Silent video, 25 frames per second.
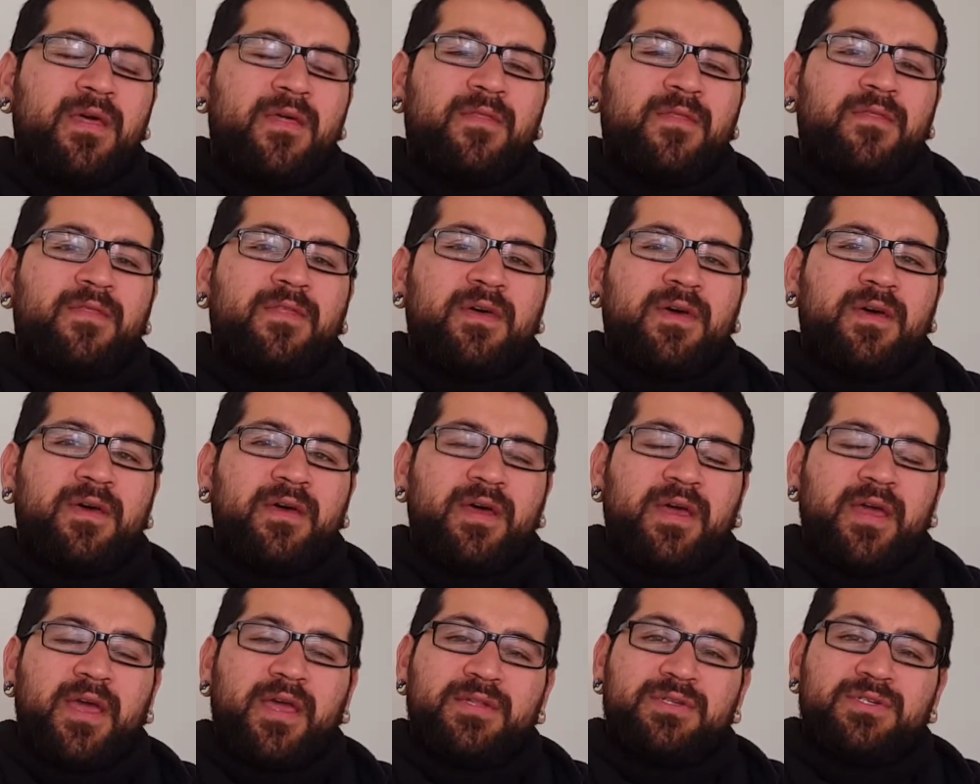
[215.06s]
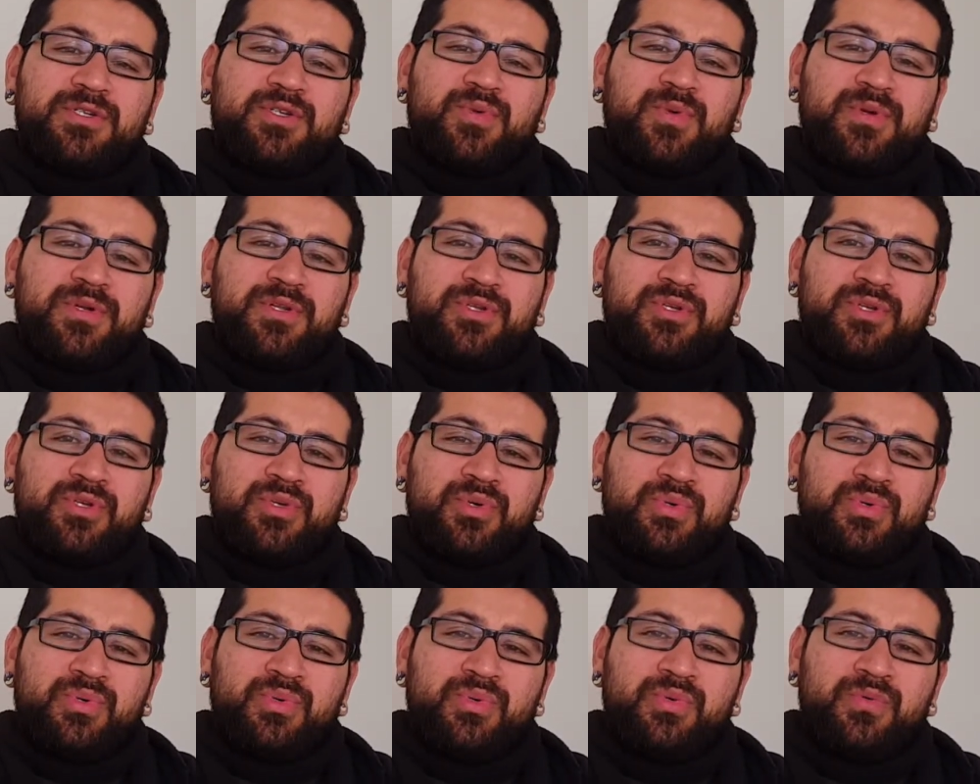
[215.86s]

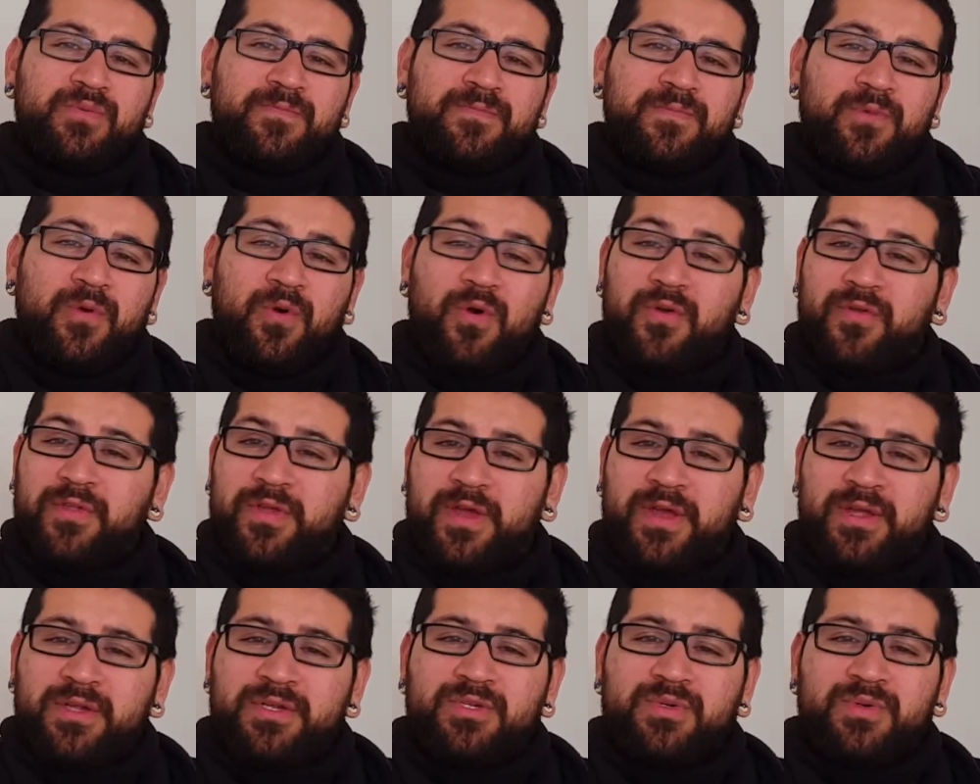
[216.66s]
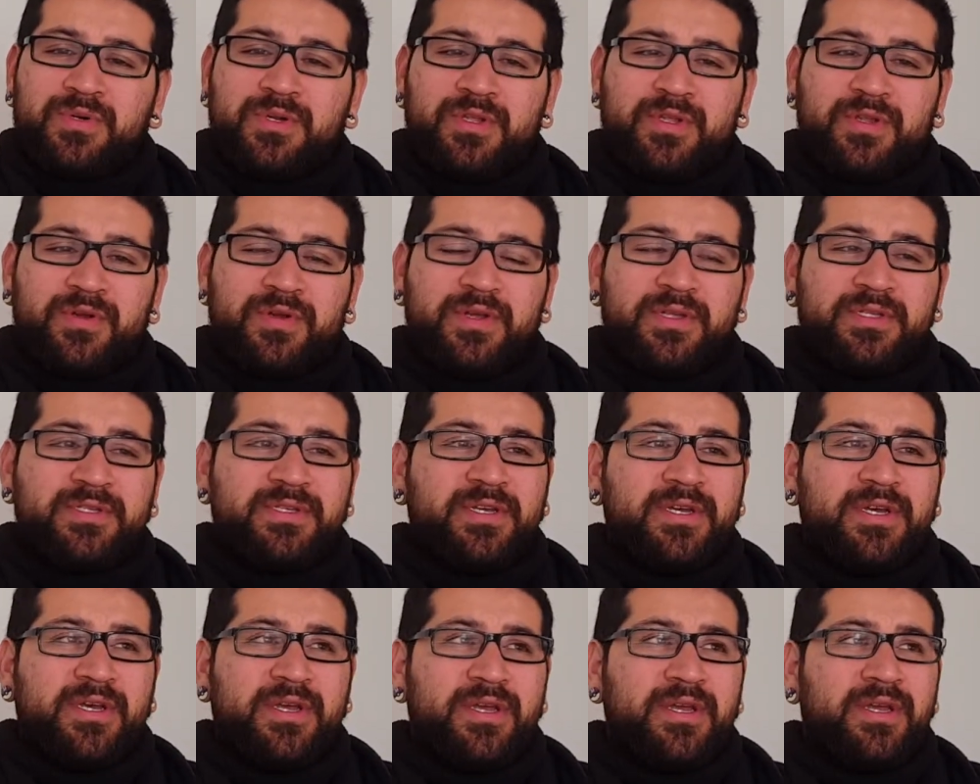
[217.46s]
H22 or the
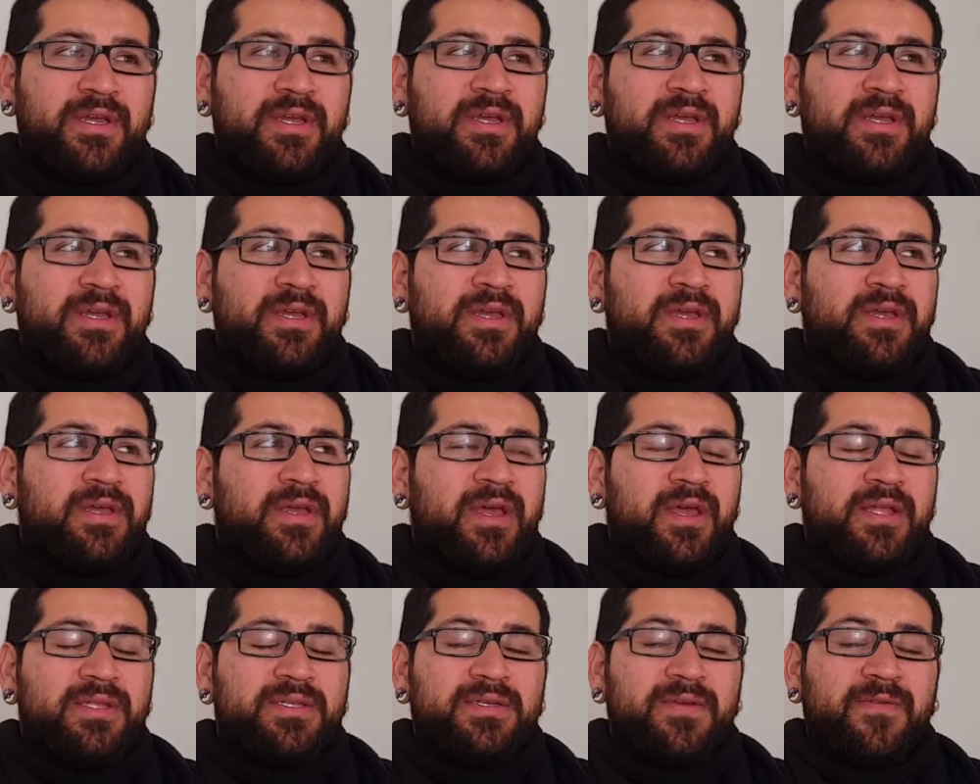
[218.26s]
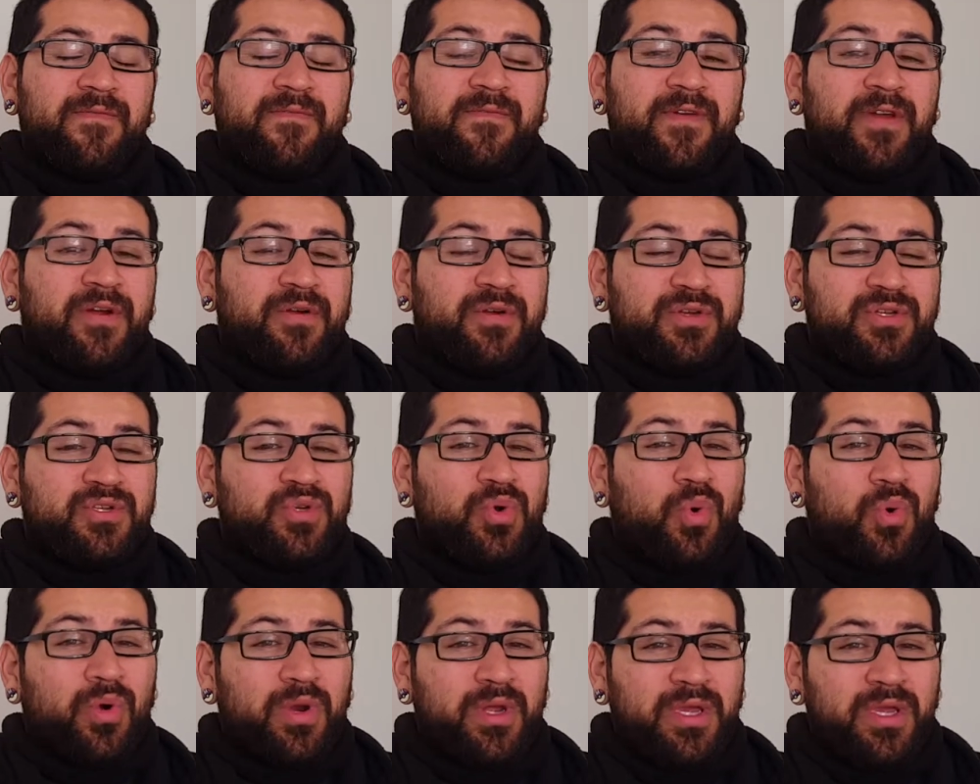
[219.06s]
H23, it's a very
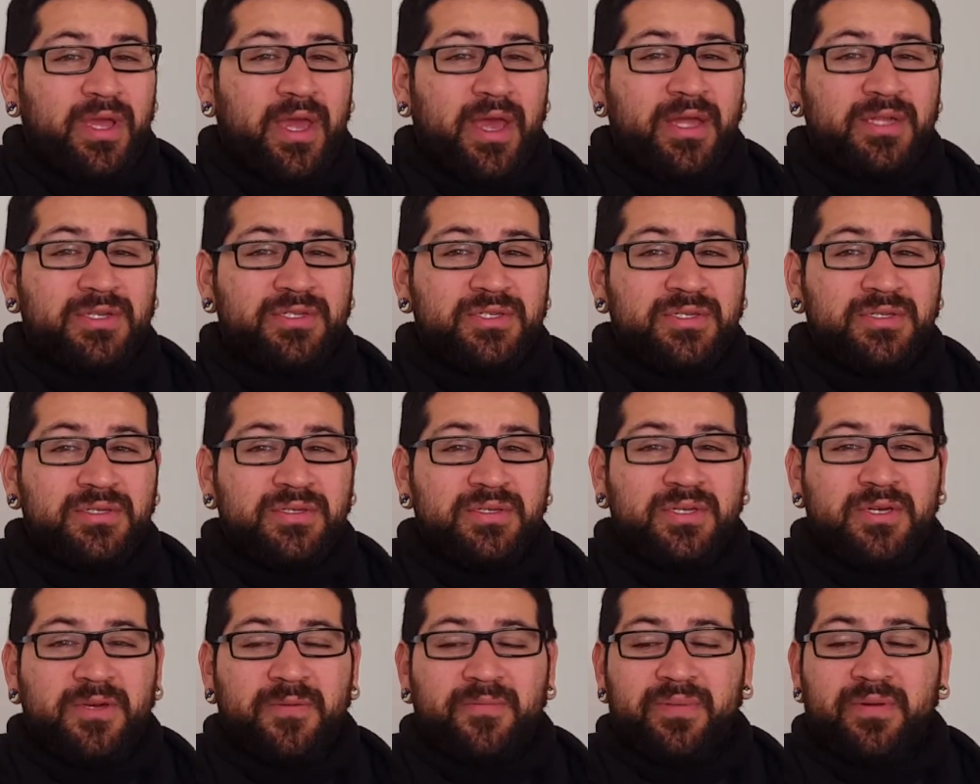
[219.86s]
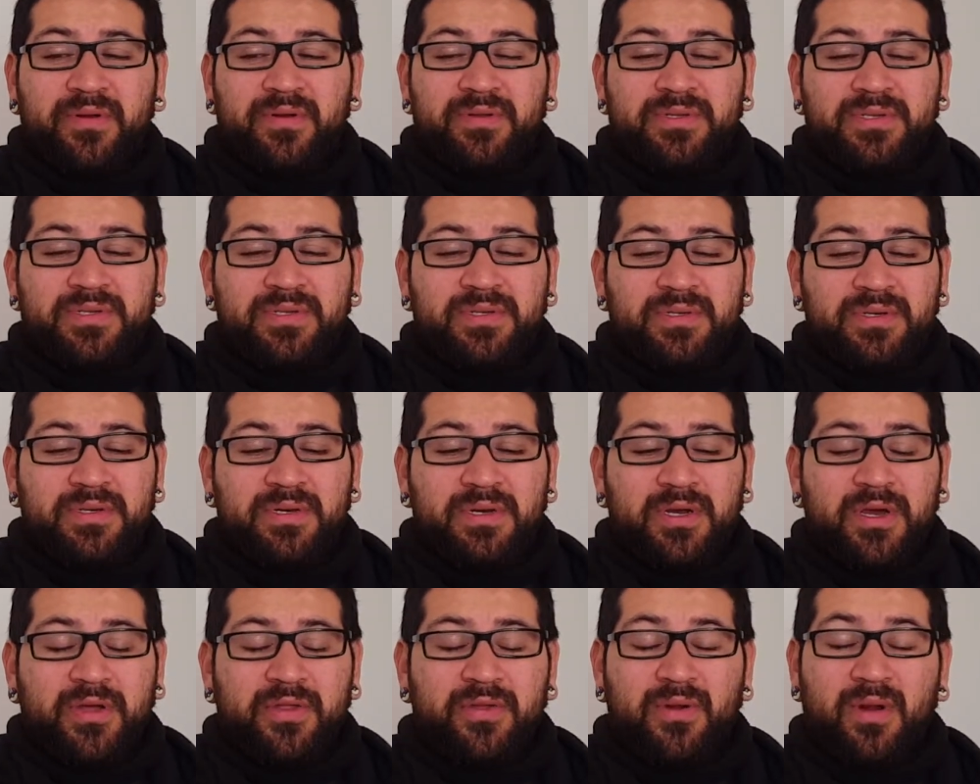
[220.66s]
torquey engine compared
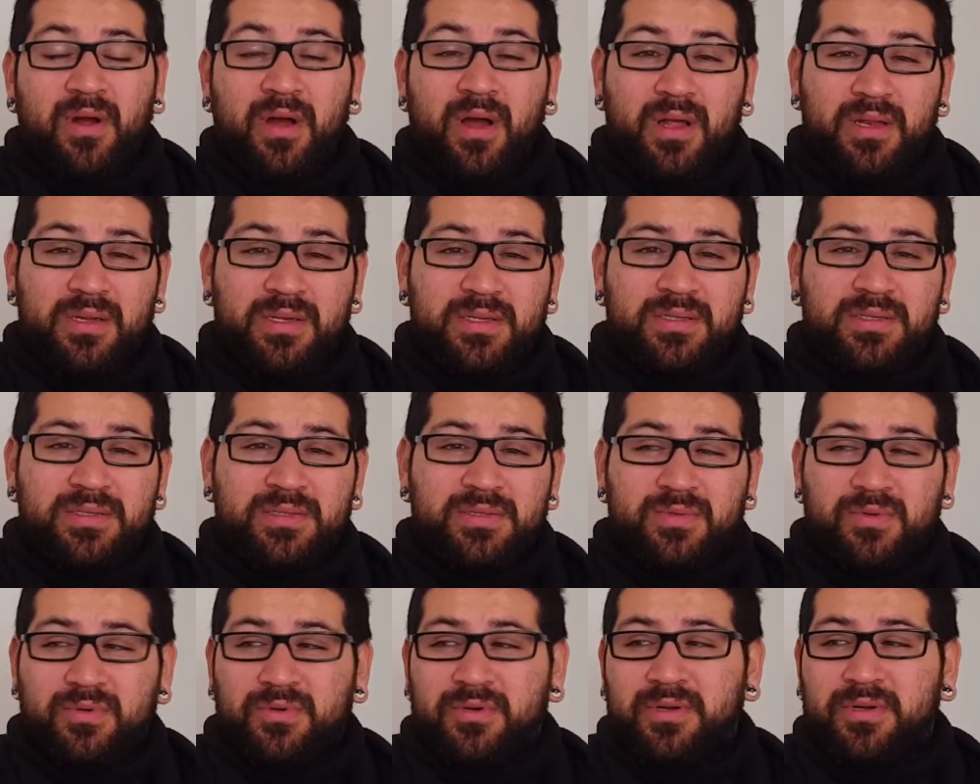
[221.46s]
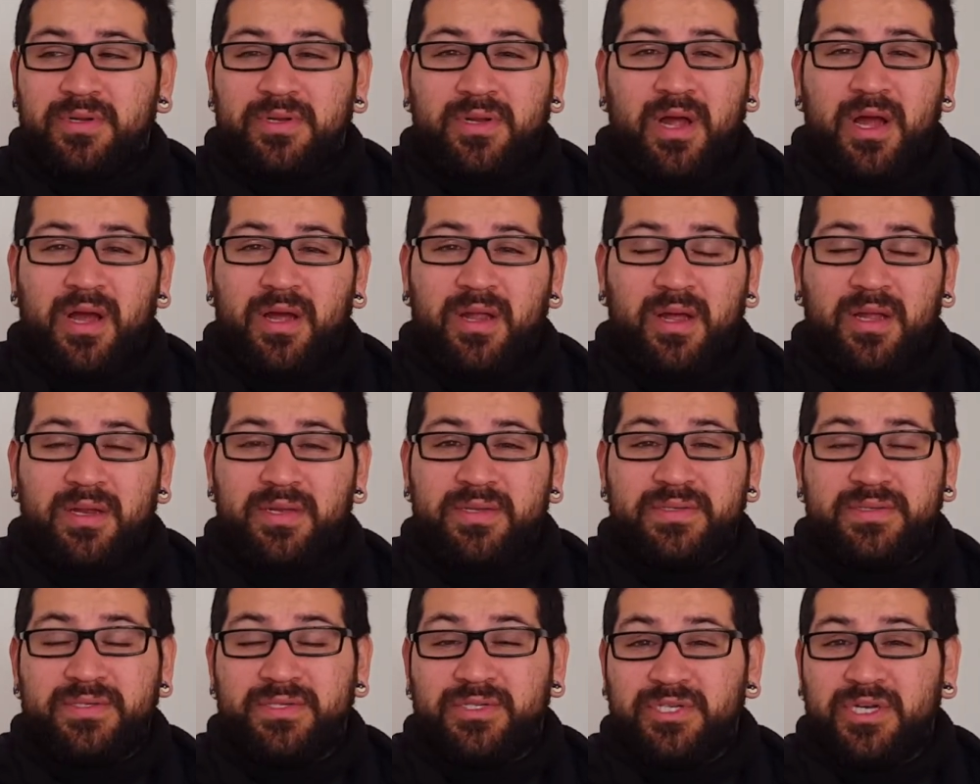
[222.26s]
to other Hondas or in
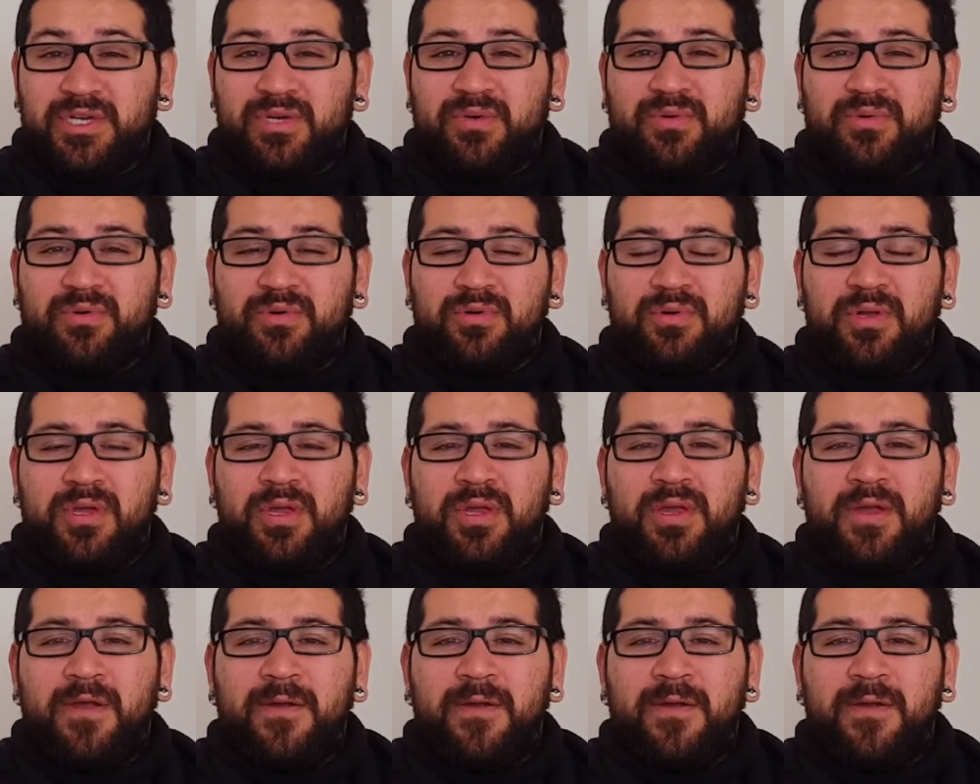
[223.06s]
Hondas in general.